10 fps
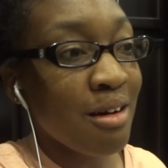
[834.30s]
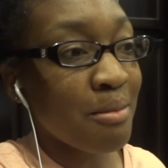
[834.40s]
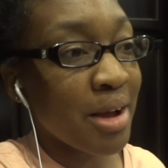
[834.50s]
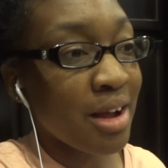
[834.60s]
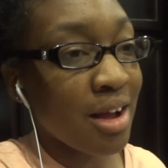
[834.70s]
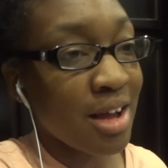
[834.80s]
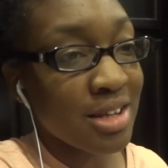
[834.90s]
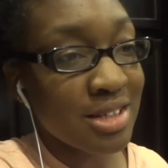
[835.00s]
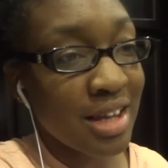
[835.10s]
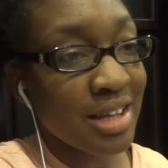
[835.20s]
oh my
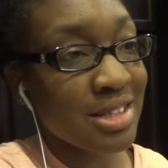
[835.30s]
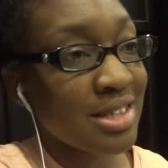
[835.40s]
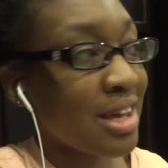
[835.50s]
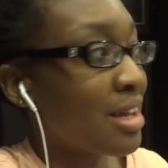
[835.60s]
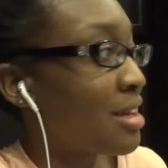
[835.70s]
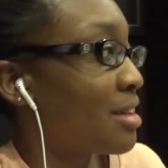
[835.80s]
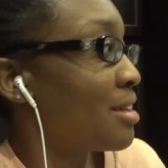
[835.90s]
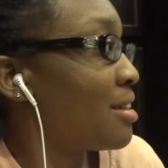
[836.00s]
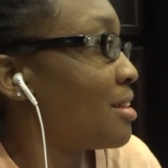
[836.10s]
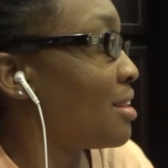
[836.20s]
gosh, like it's like
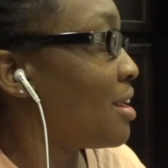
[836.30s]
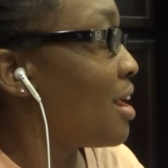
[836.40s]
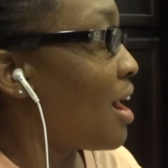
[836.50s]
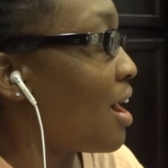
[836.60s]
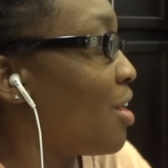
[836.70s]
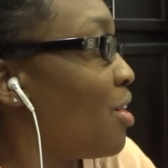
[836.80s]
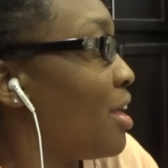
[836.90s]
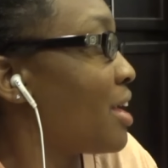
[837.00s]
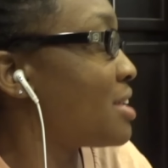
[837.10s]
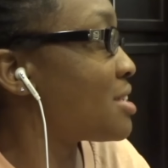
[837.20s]
I don't know,
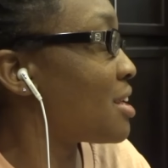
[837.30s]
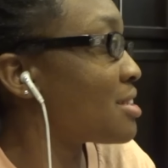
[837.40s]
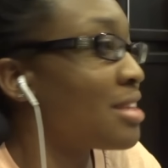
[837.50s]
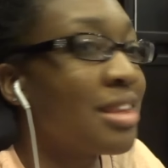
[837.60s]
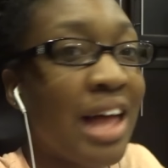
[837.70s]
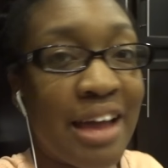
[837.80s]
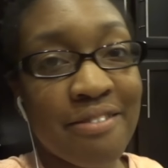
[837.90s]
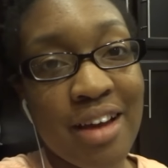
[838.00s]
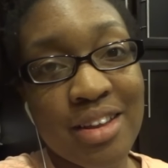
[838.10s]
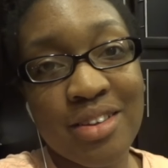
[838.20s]
like it sucks the
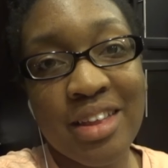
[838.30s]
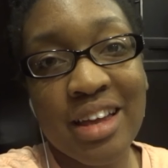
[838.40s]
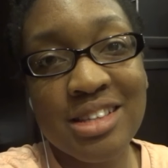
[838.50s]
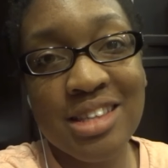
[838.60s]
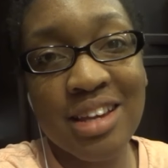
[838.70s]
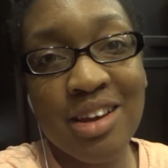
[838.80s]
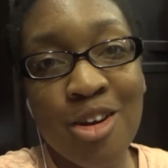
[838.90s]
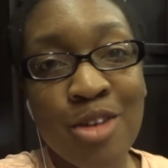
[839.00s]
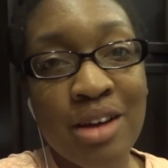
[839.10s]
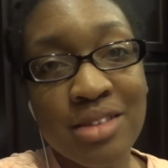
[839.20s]
life out of you. Like it's like
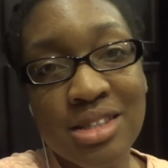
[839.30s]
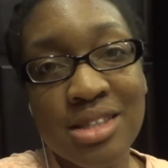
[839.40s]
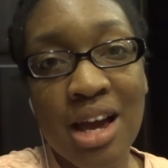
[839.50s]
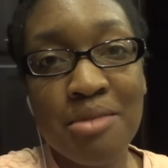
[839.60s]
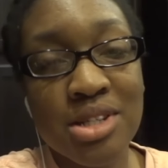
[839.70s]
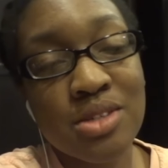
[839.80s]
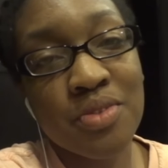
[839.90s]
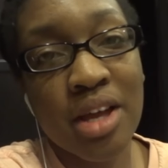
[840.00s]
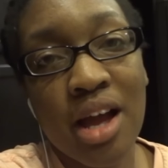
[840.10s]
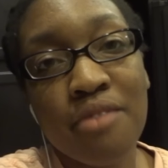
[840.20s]
around this time, I just
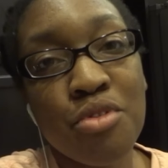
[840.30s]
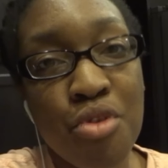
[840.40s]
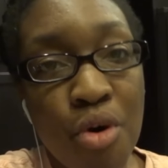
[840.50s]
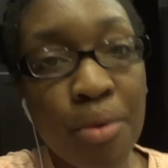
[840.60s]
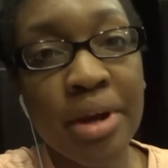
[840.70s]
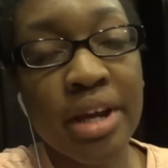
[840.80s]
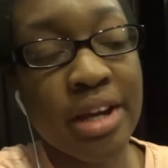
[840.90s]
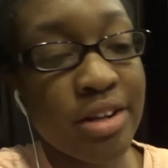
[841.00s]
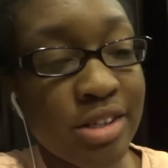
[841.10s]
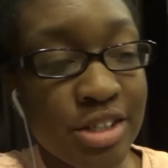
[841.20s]
feel like I have no
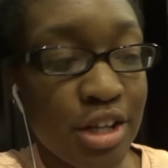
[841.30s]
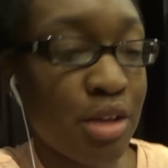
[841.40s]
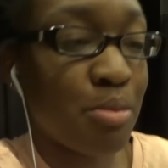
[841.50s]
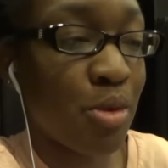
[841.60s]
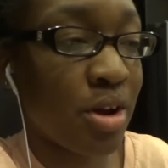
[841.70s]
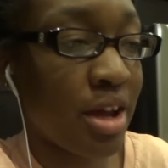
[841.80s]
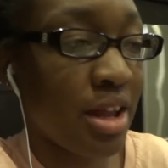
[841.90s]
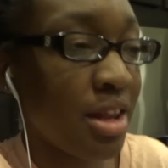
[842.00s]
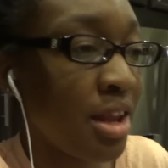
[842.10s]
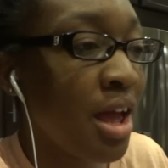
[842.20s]
energy anymore,
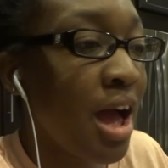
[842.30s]
and